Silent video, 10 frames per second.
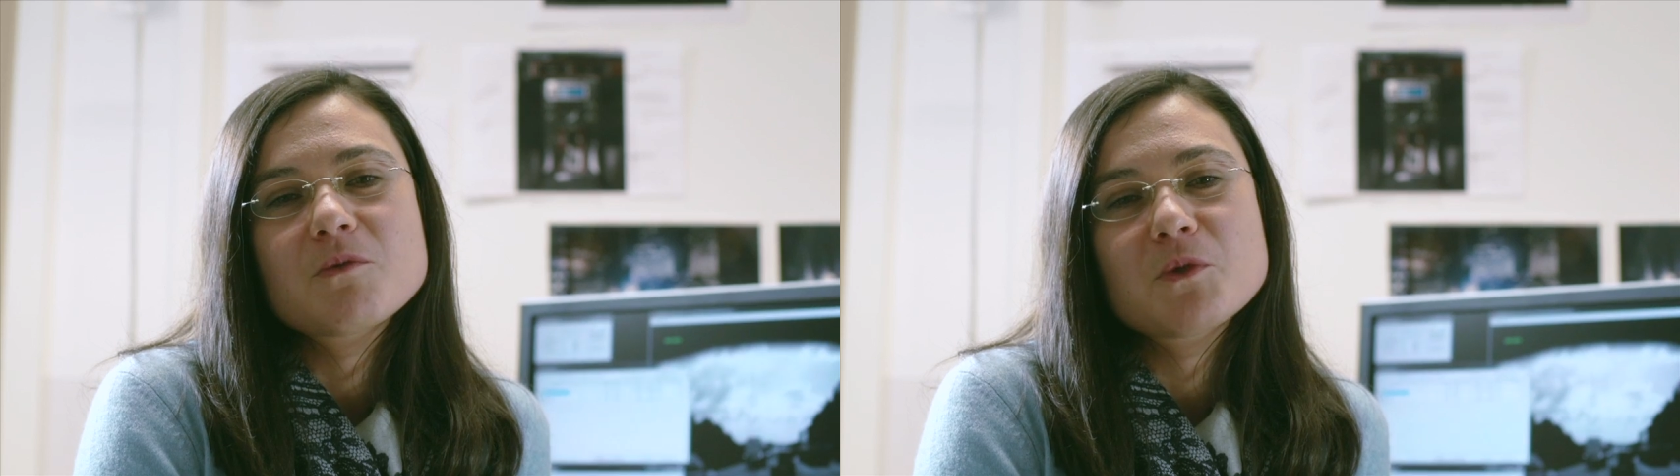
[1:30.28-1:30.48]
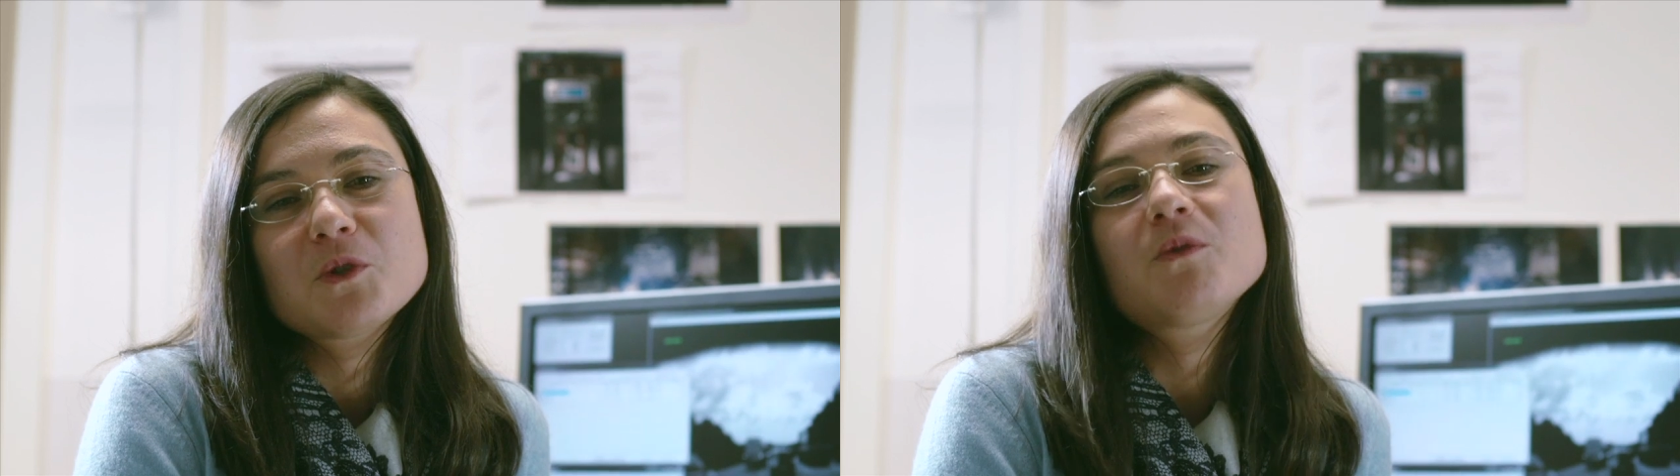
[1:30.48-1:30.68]

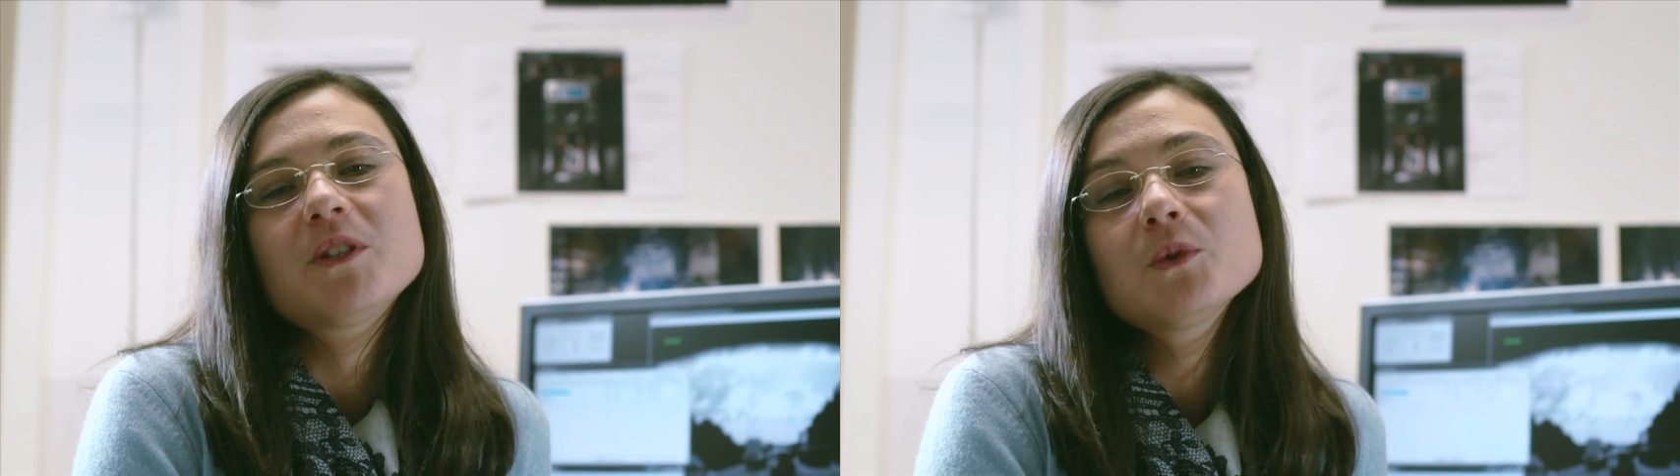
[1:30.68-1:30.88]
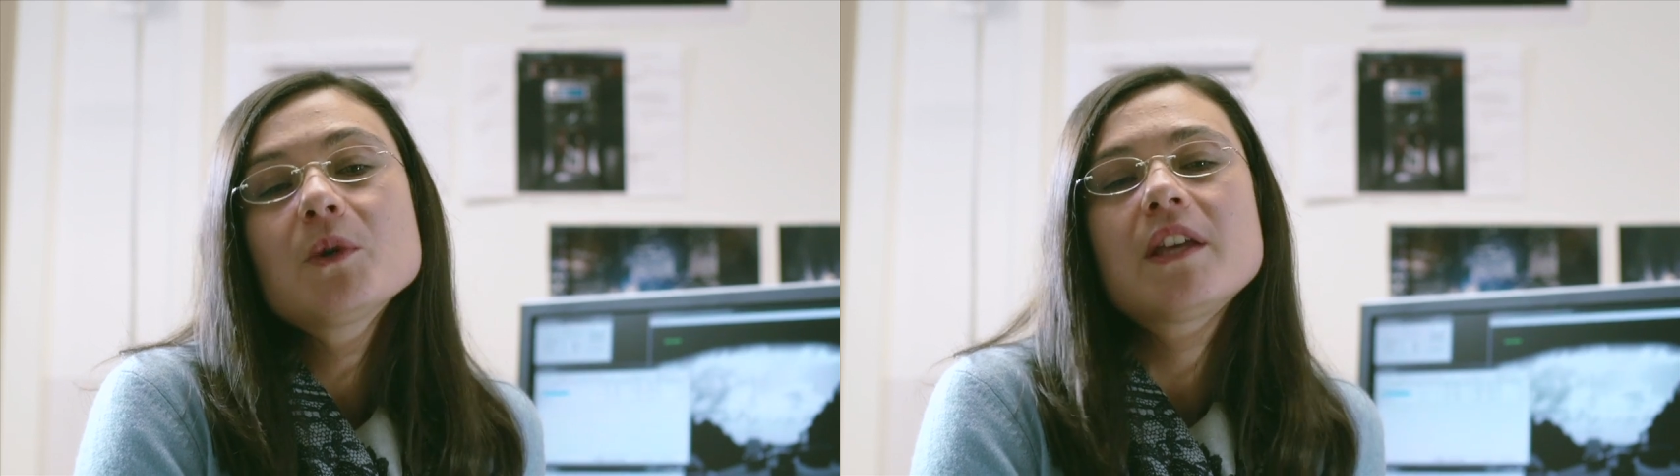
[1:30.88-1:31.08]
what
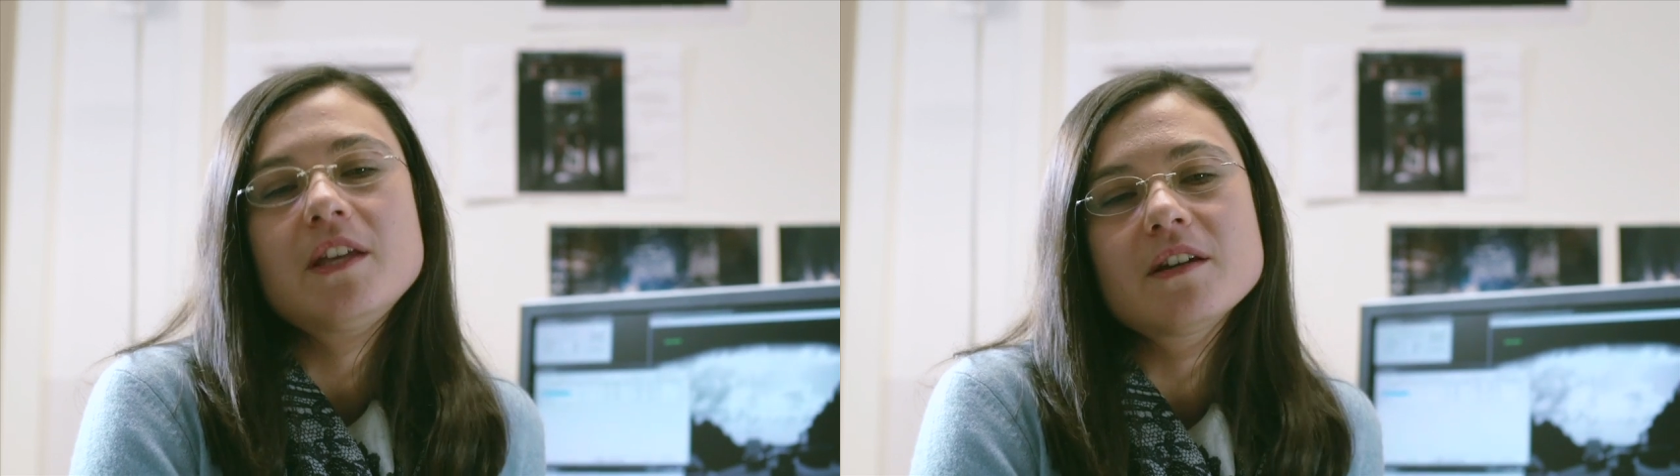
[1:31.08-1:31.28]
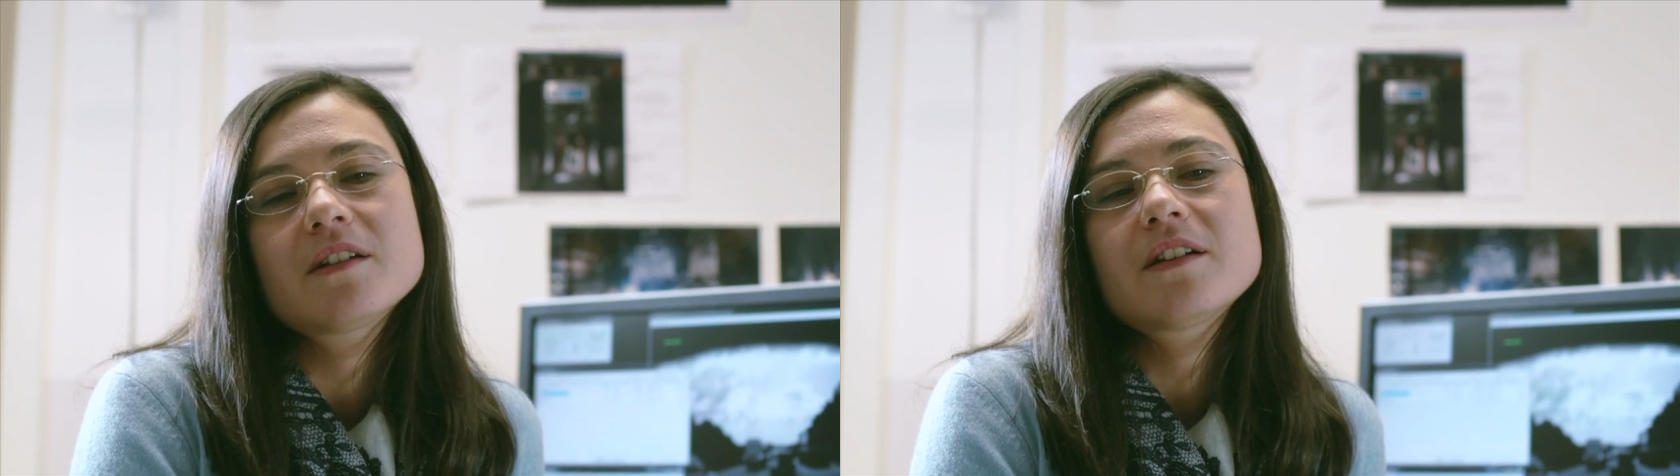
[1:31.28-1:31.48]
we do
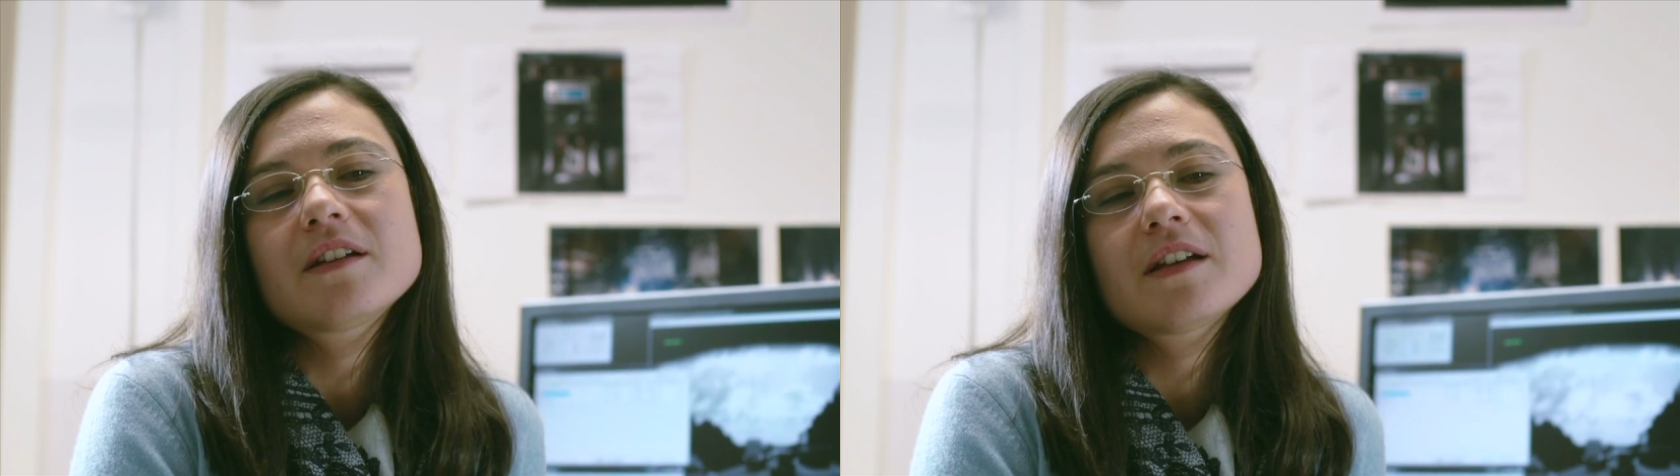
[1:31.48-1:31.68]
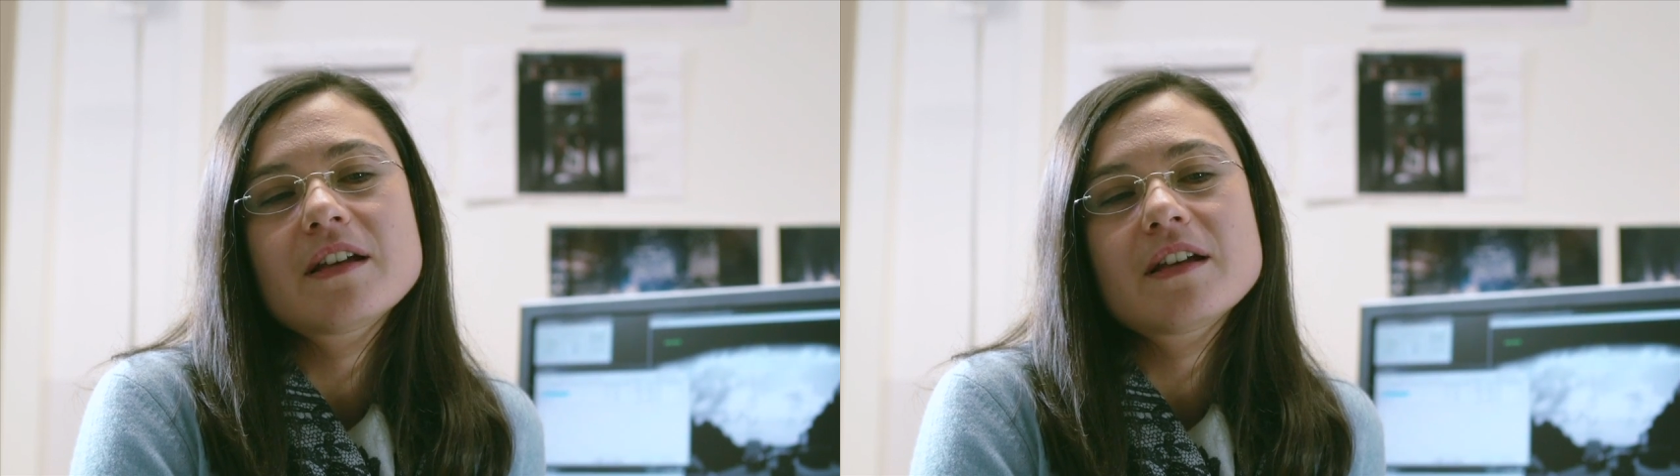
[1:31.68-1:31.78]
here